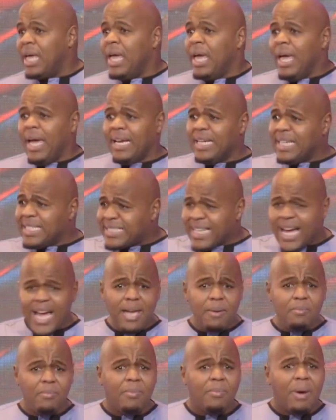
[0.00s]

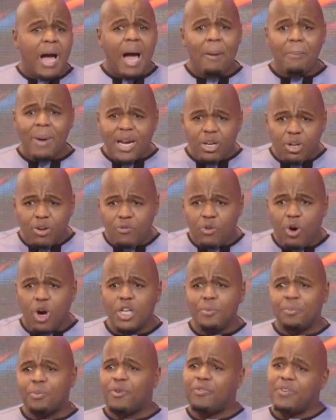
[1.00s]
Anytime a man of
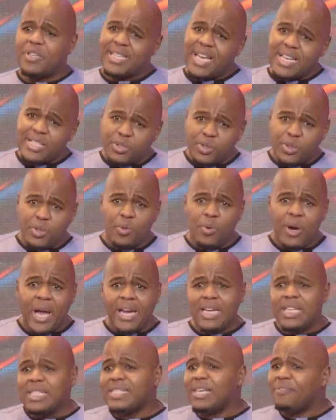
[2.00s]
God prophesies to you
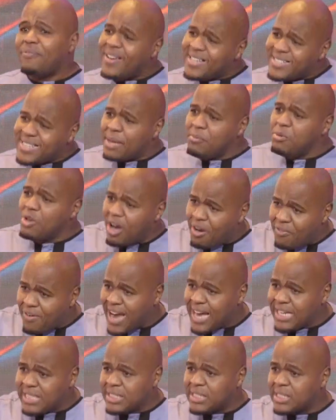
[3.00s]
and it's the first time you have
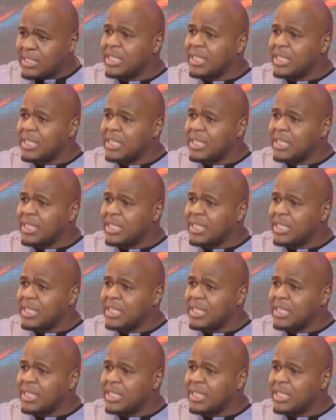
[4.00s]
heard it,